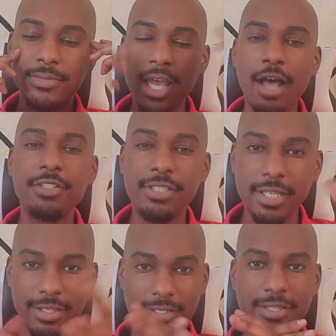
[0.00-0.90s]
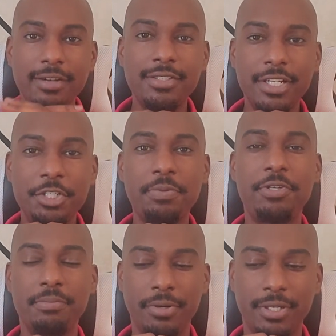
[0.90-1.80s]
I'll just say this: there's an
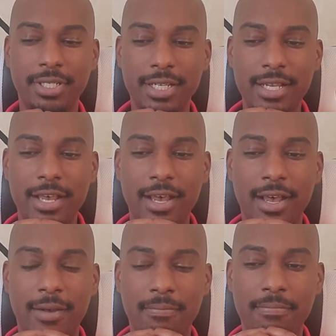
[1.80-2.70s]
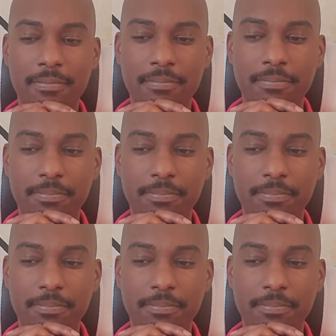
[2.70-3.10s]
Egyptian book I don't